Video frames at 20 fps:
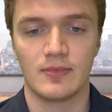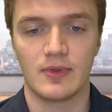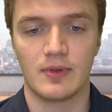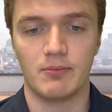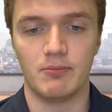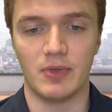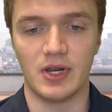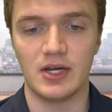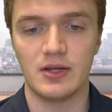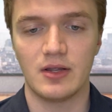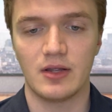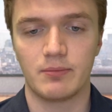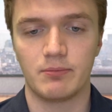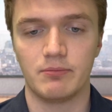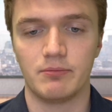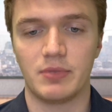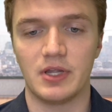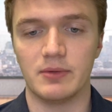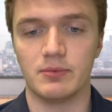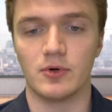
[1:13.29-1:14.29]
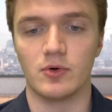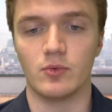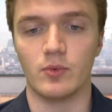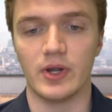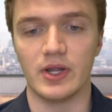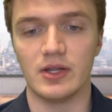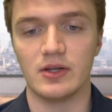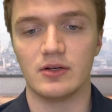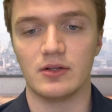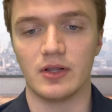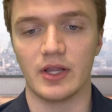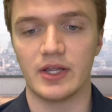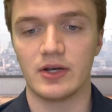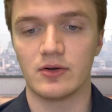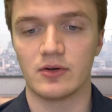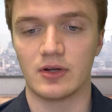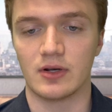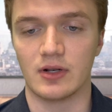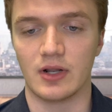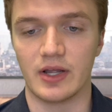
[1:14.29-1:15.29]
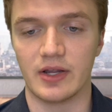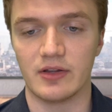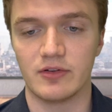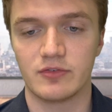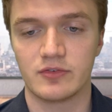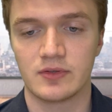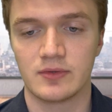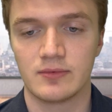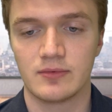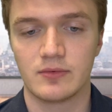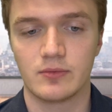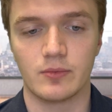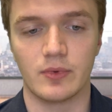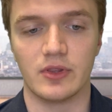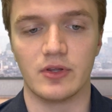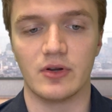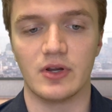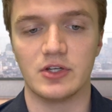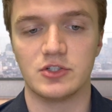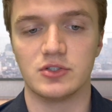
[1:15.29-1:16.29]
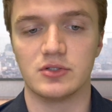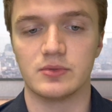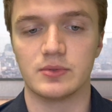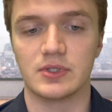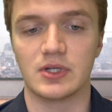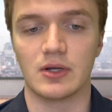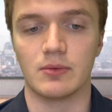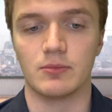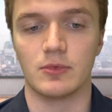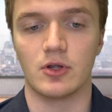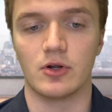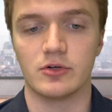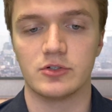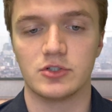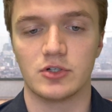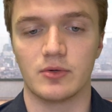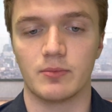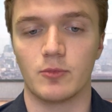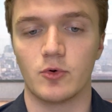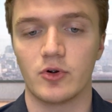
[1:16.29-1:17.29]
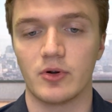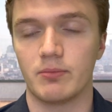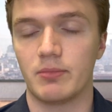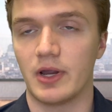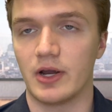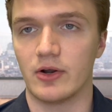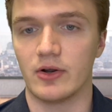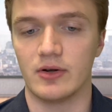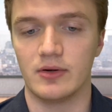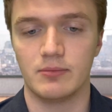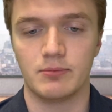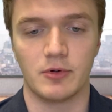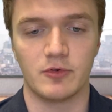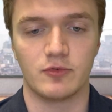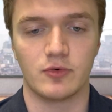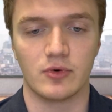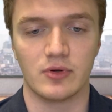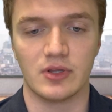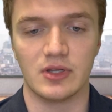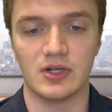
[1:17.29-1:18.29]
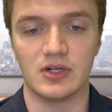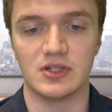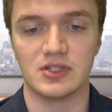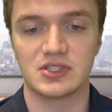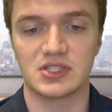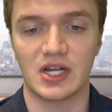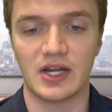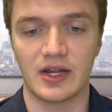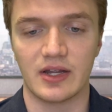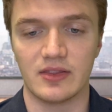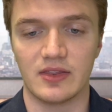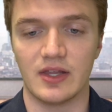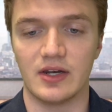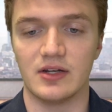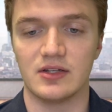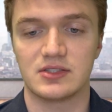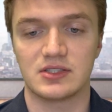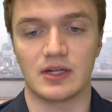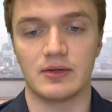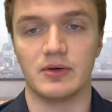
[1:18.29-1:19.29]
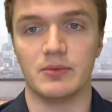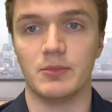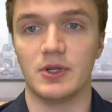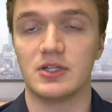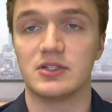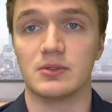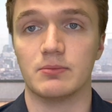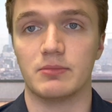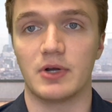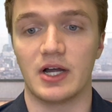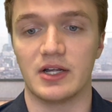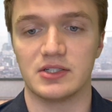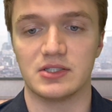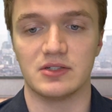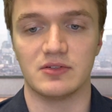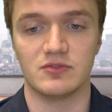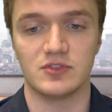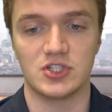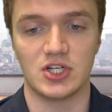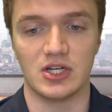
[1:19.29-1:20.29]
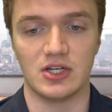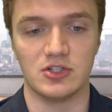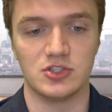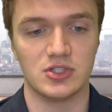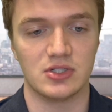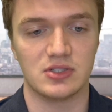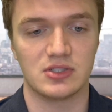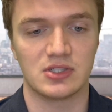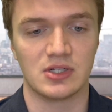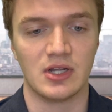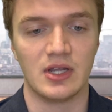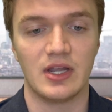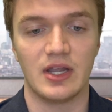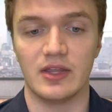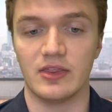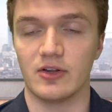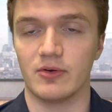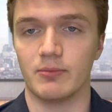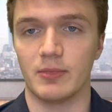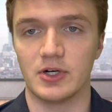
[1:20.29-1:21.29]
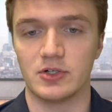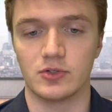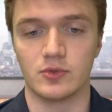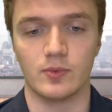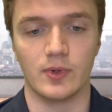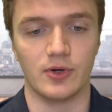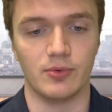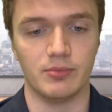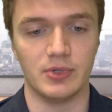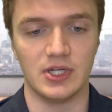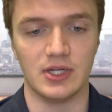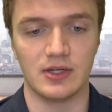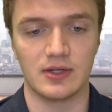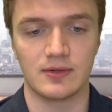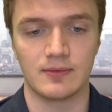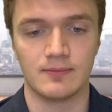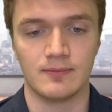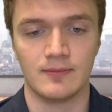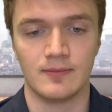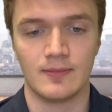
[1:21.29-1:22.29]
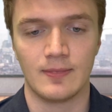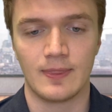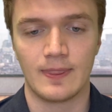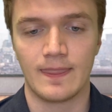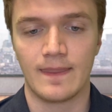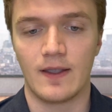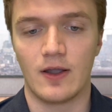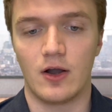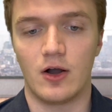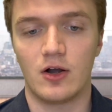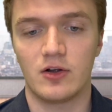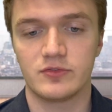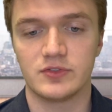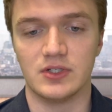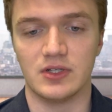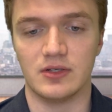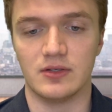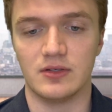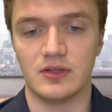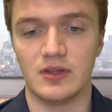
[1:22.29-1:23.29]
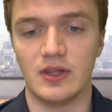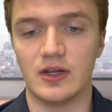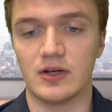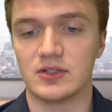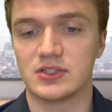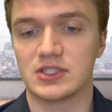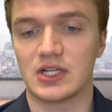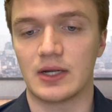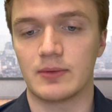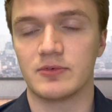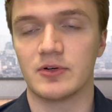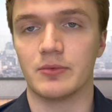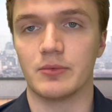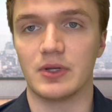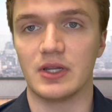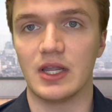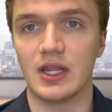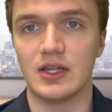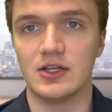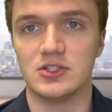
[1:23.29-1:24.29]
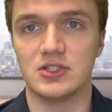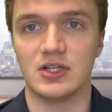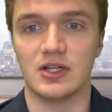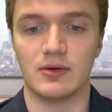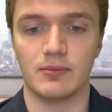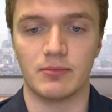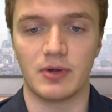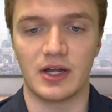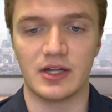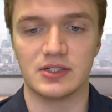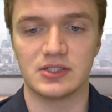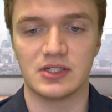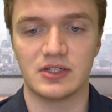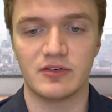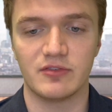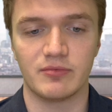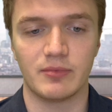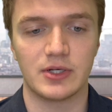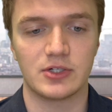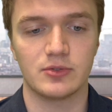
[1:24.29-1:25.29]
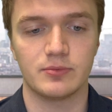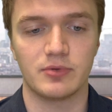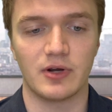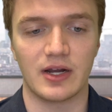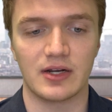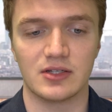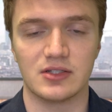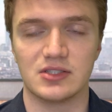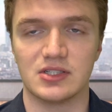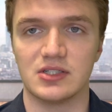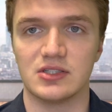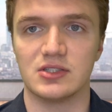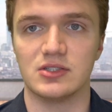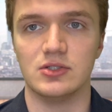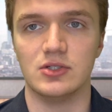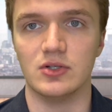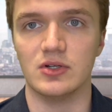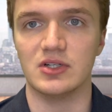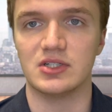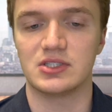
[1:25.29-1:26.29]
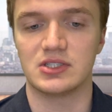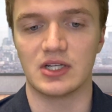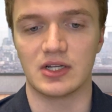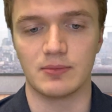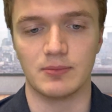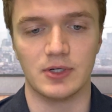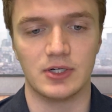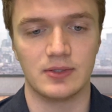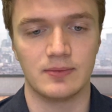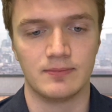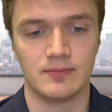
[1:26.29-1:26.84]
Many people wait later in life when their issues become larger or more apparent before they decide that it's time to make some positive changes in their mental well-being. Often, they are stopped from engaging in positive mental practices due to stigma.